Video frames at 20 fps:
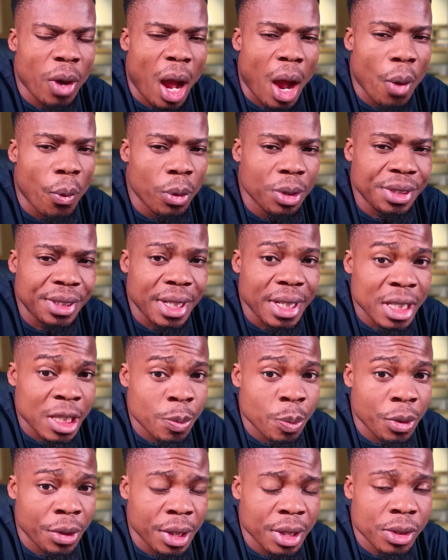i once
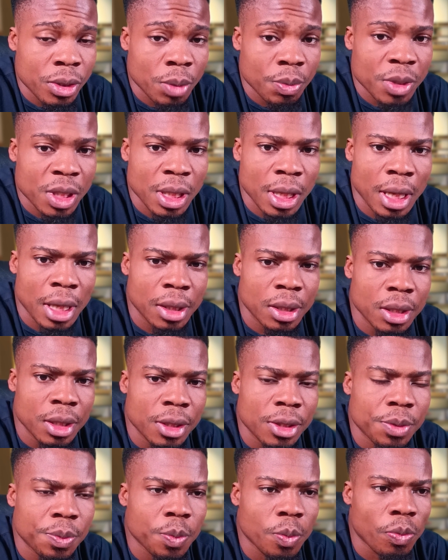experienced something like
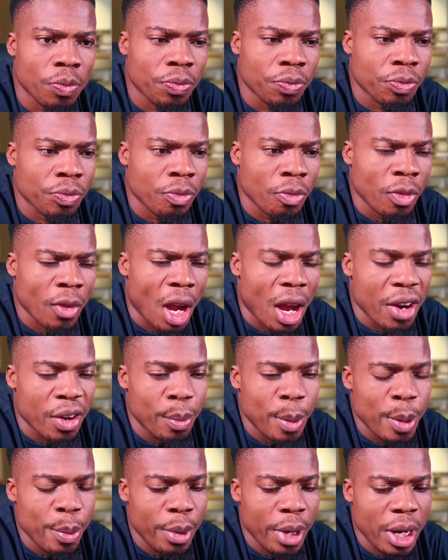this i
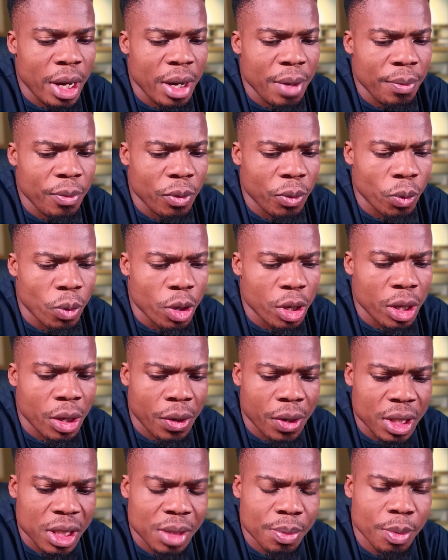remember one
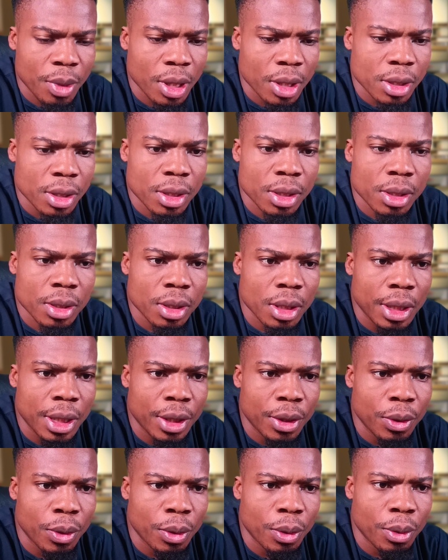christmas
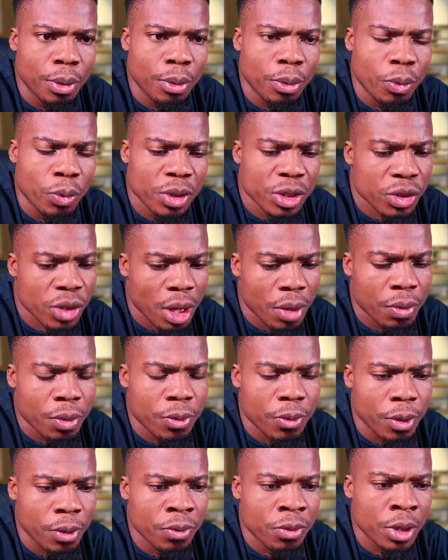you know we
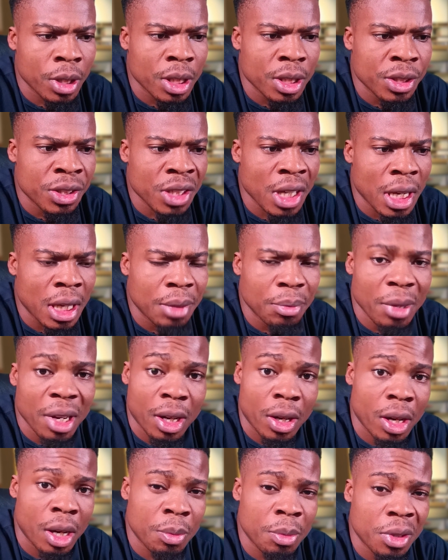traveled for village and
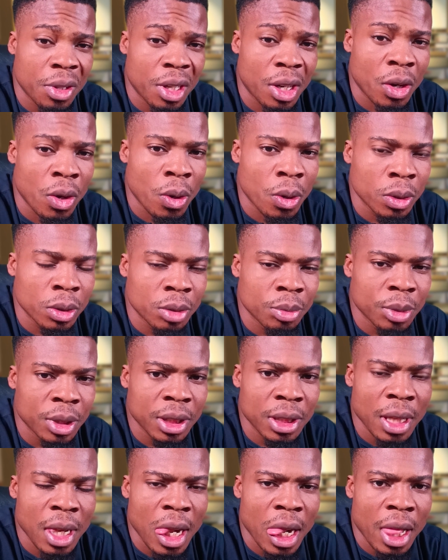my grandmother called
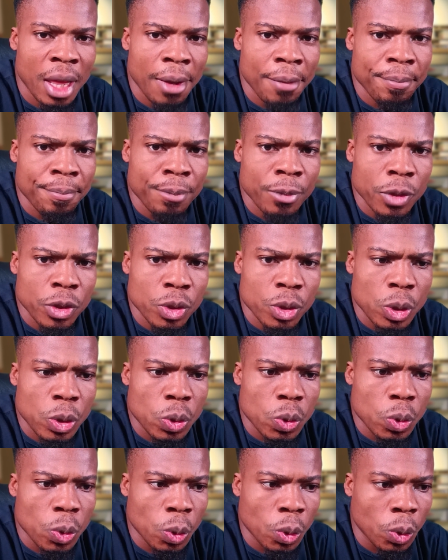me
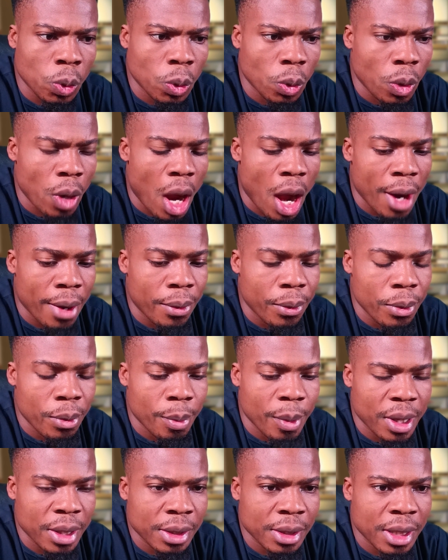to her
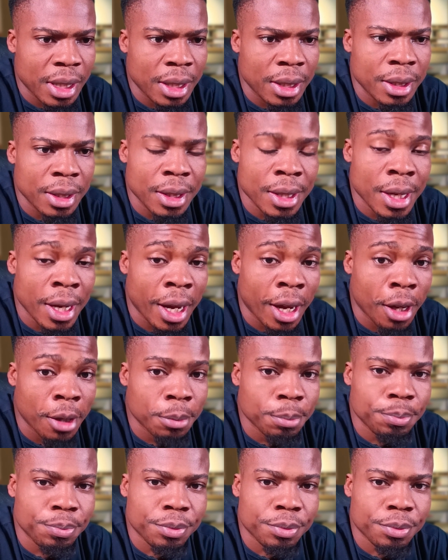room and said, Nah,